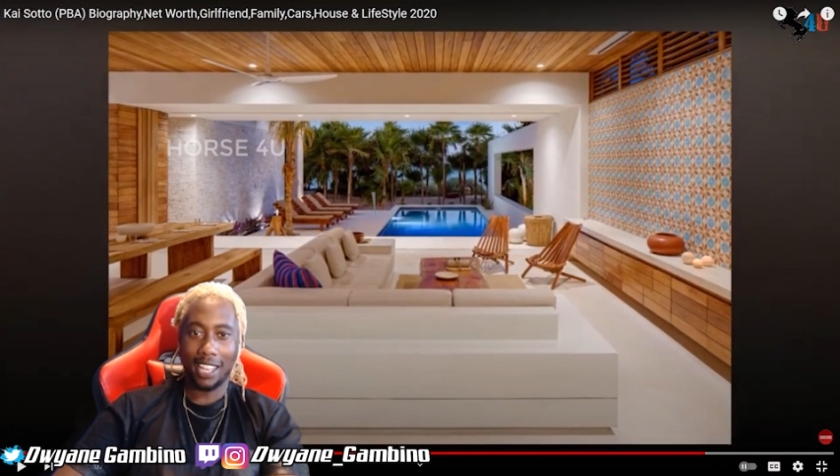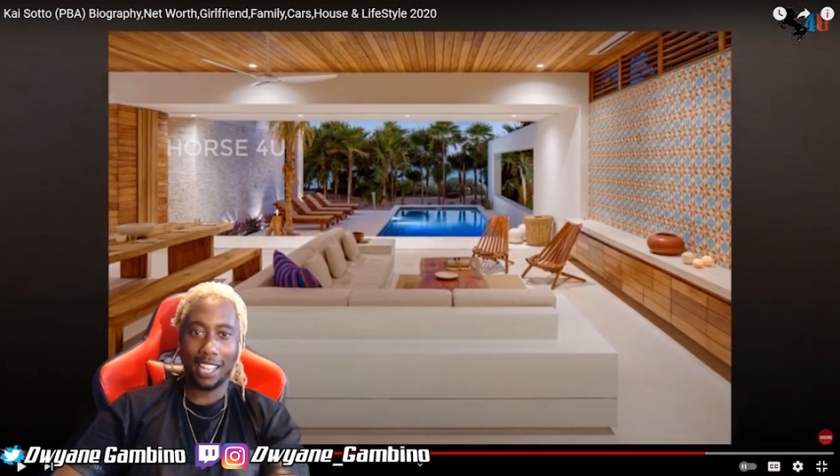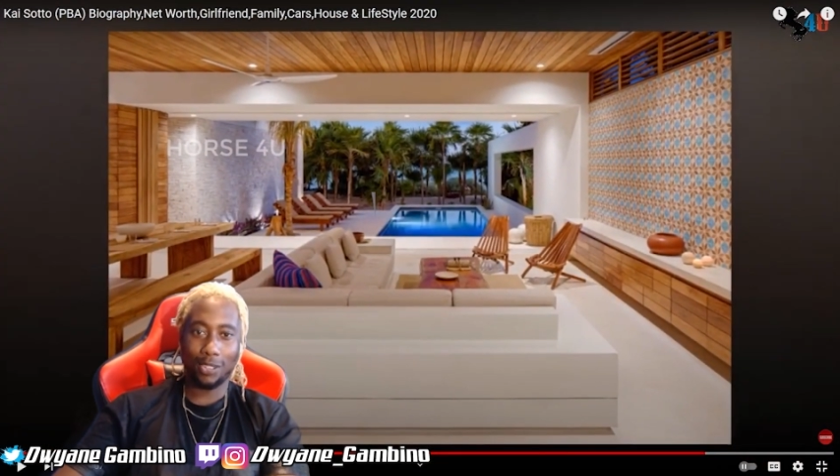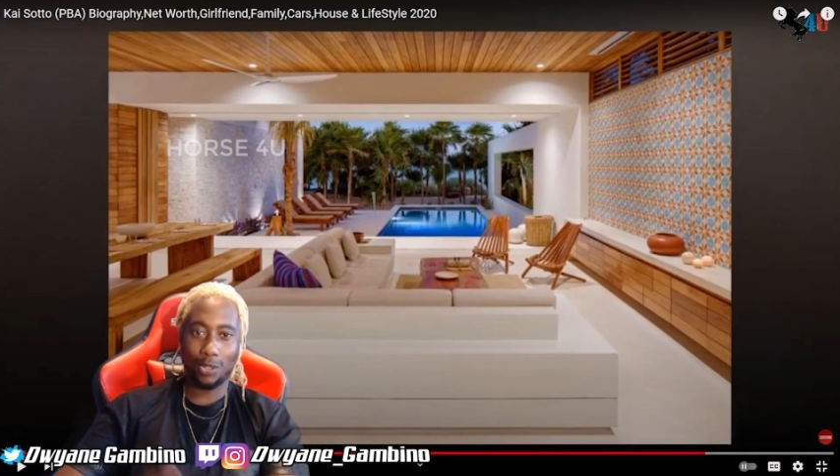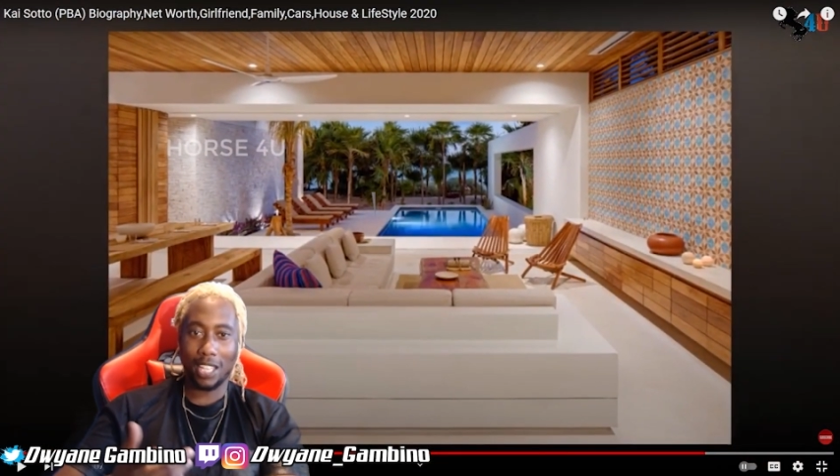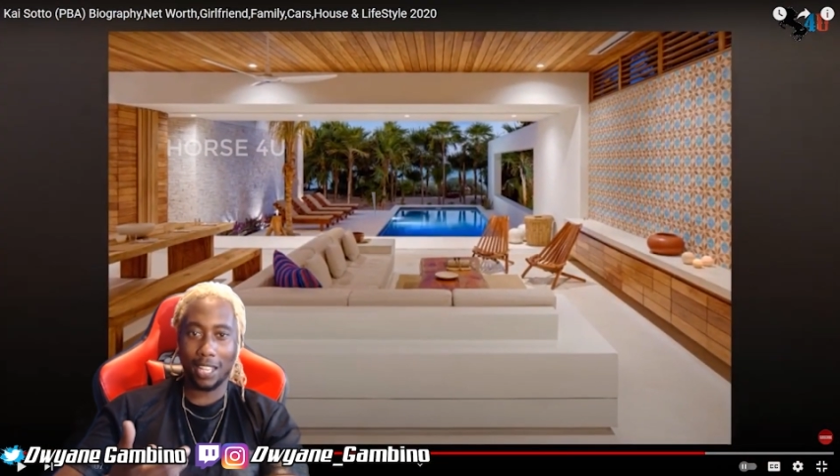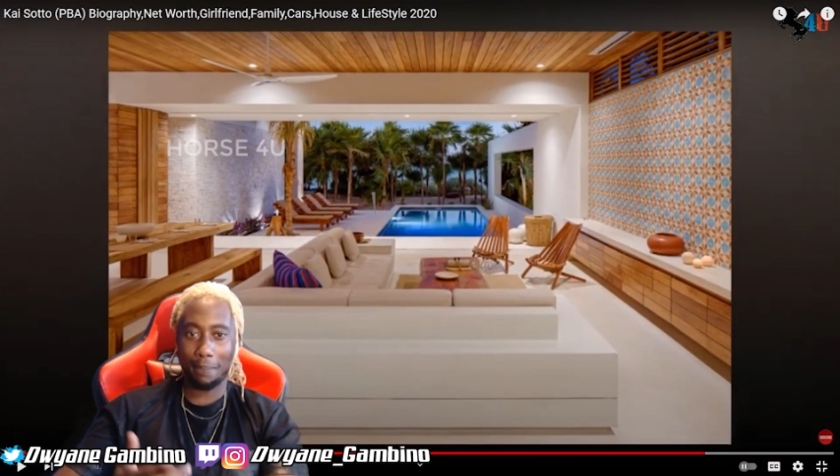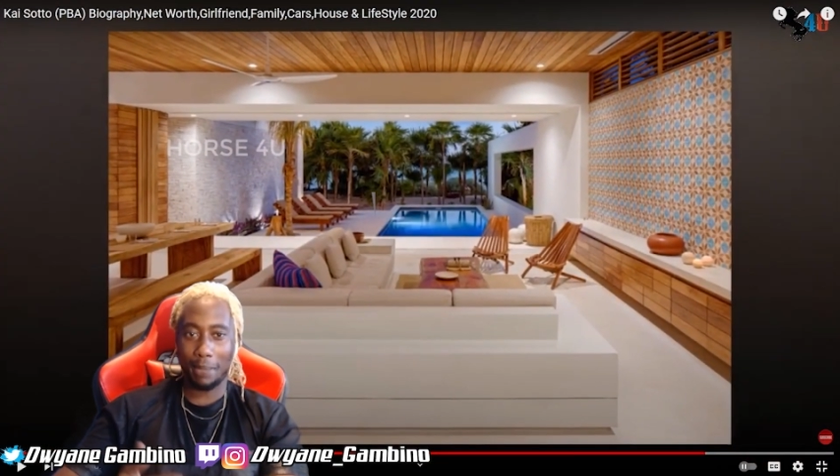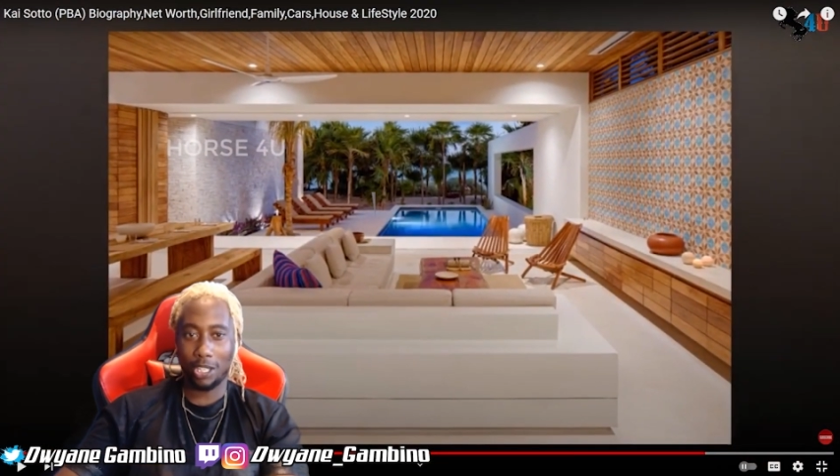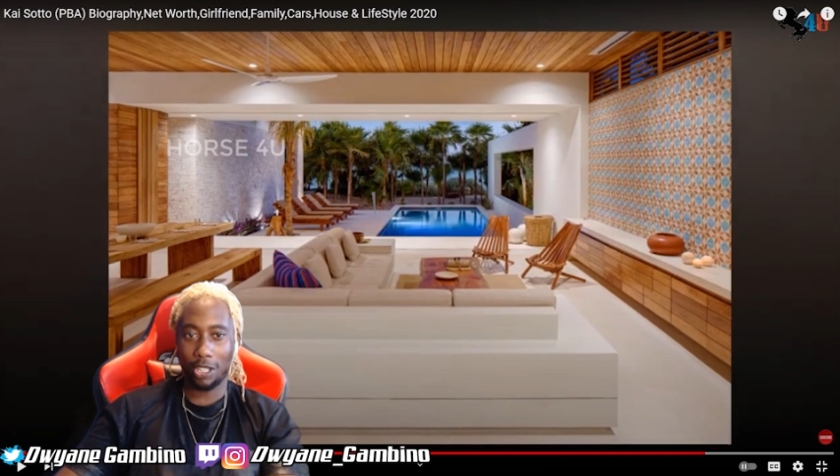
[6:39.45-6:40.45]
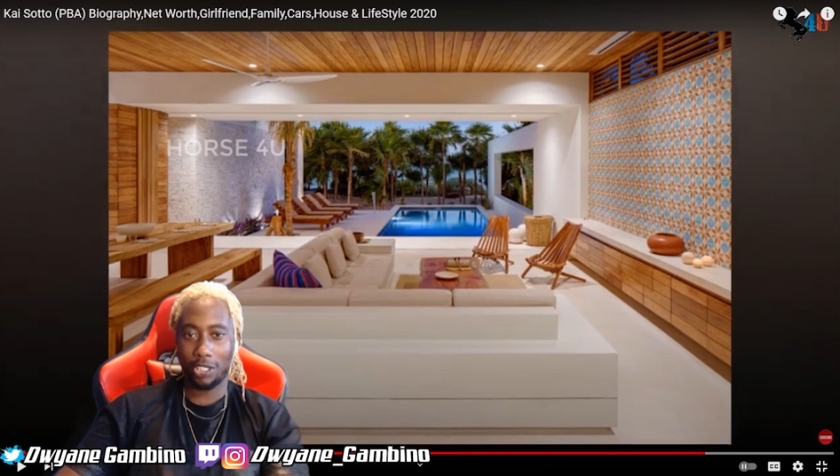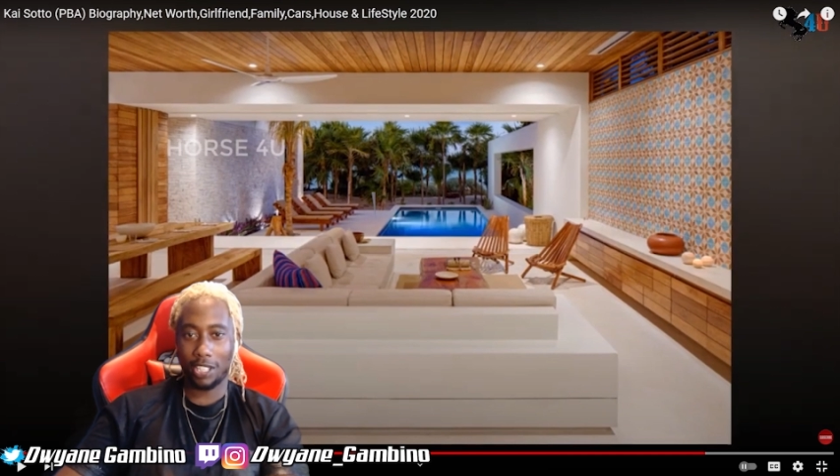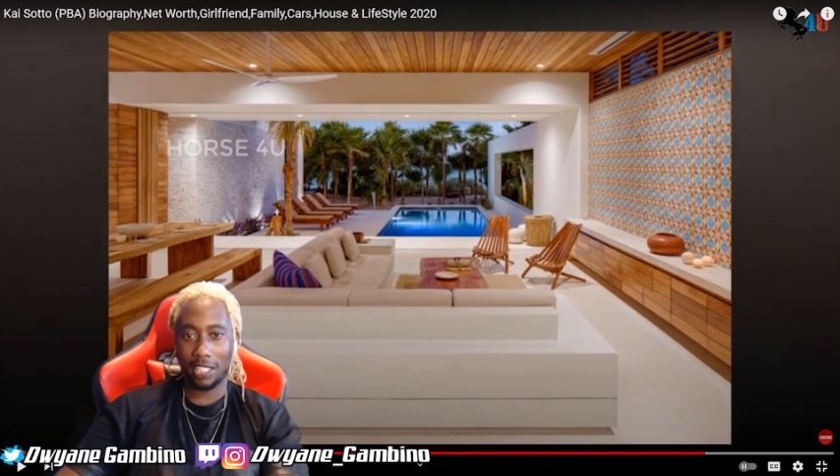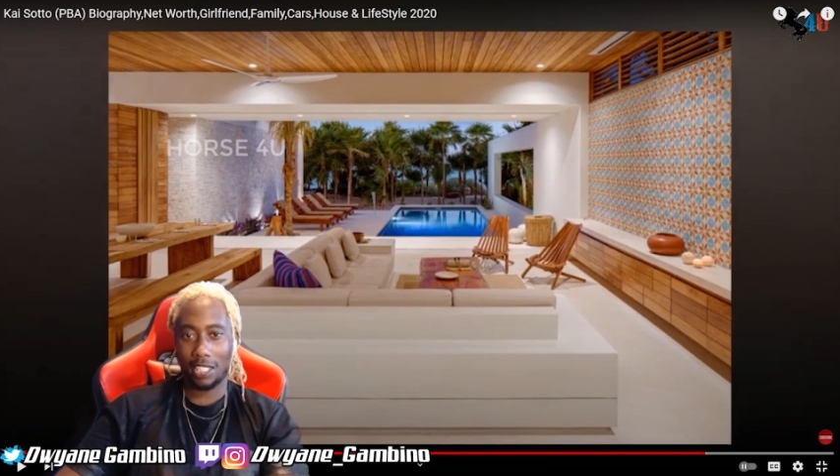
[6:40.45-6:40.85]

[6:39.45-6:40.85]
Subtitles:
And was that the beach out there or is that